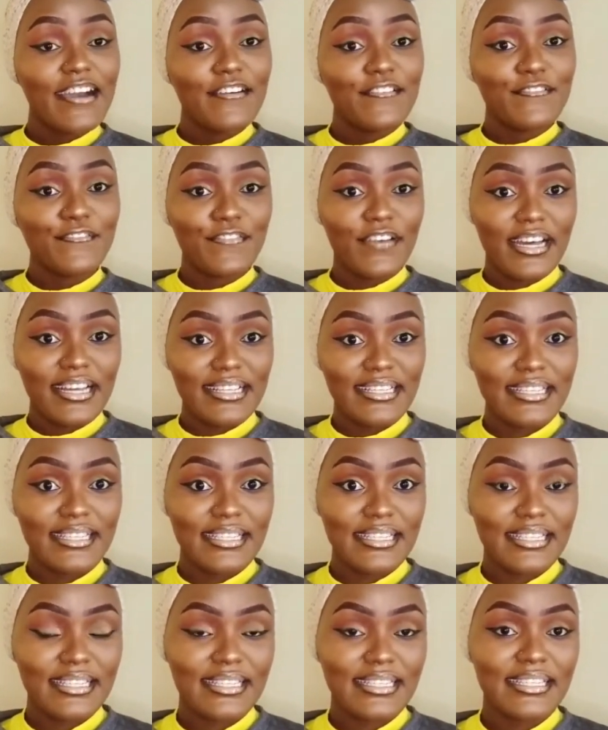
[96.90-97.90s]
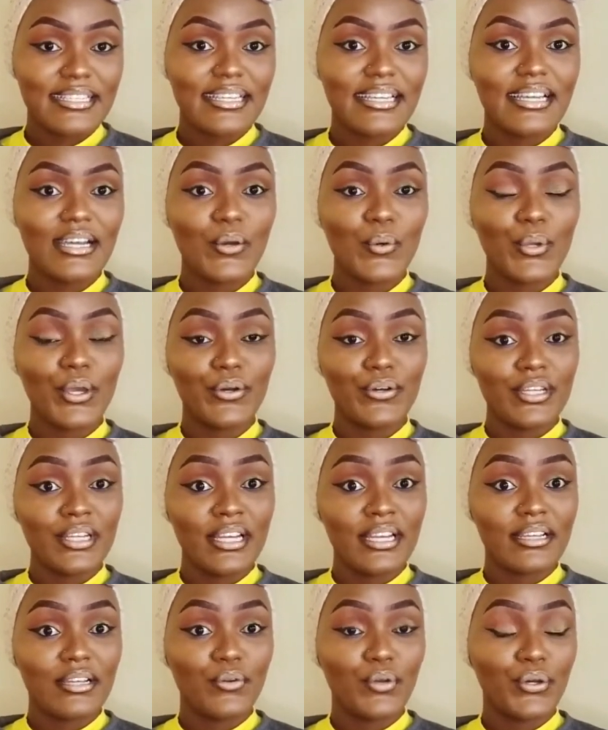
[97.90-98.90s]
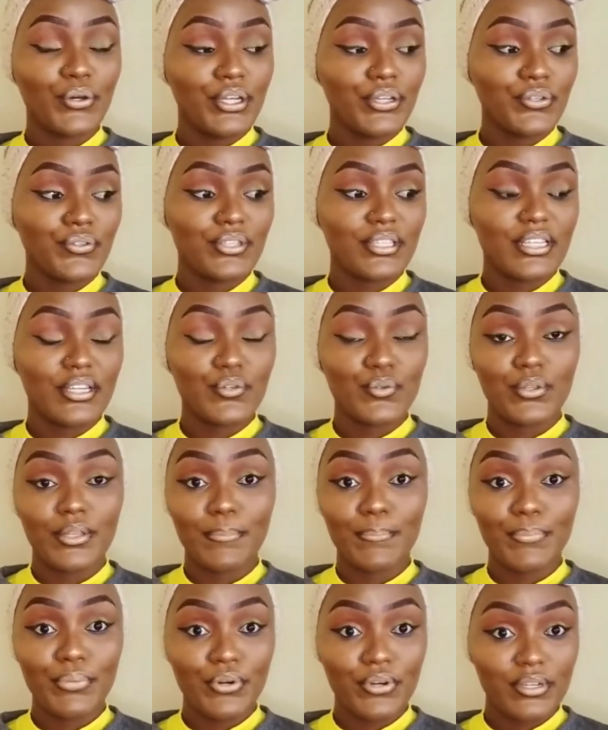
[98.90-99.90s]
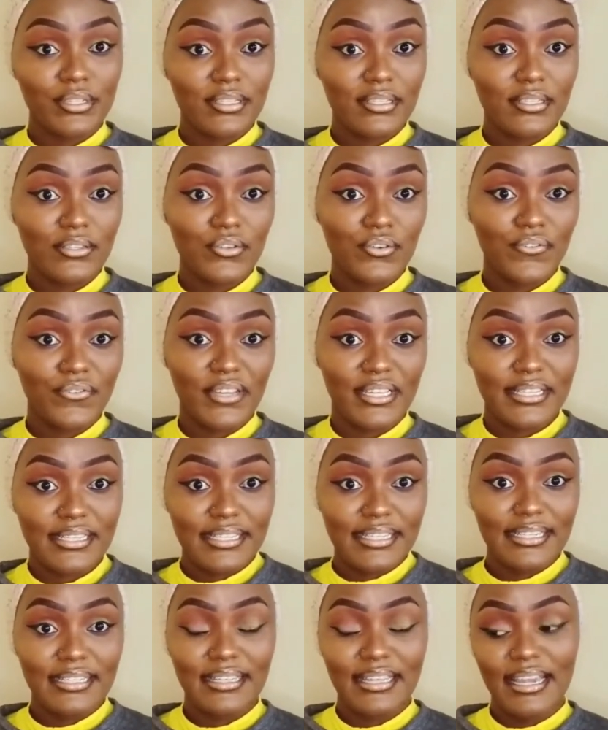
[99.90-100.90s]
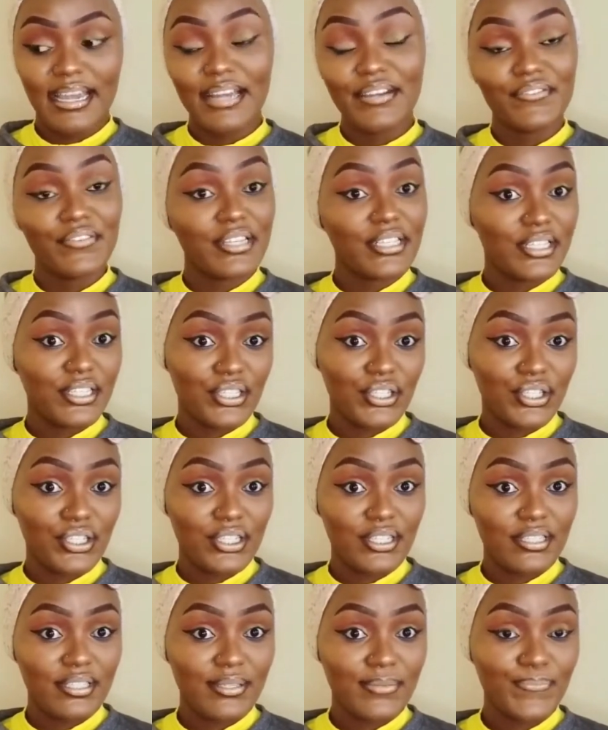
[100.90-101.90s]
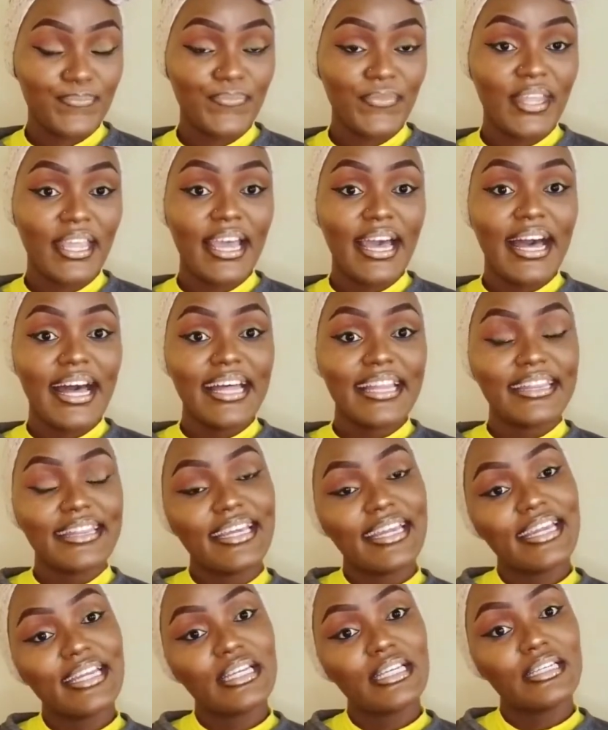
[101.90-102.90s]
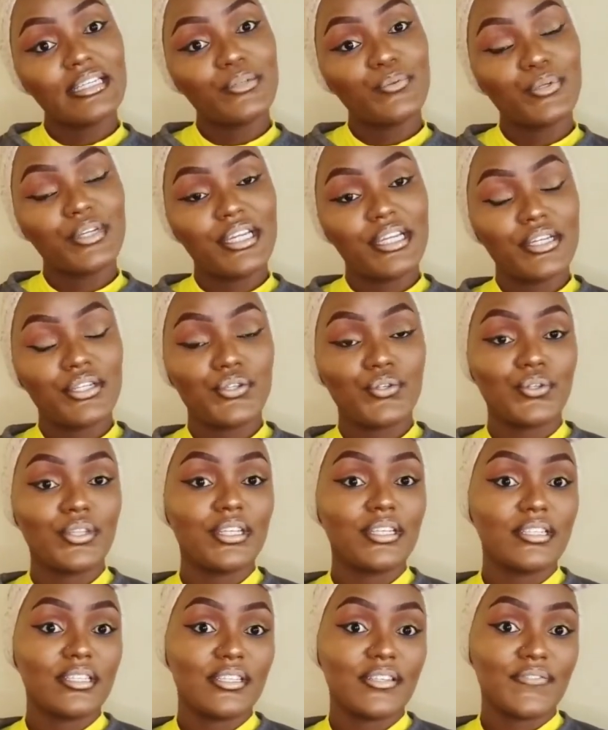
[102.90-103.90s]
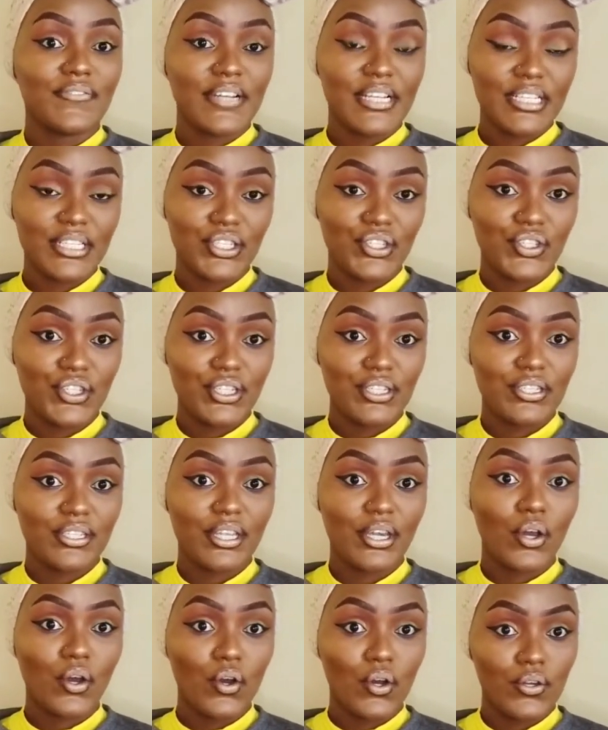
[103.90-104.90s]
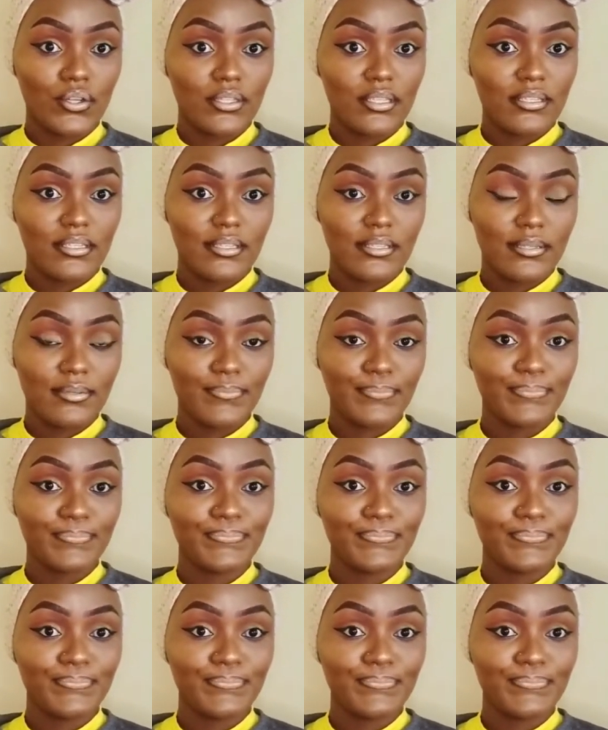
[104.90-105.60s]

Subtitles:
first we are going to start with the pros, obviously the advantages, then we'll get to the disadvantages, the cons.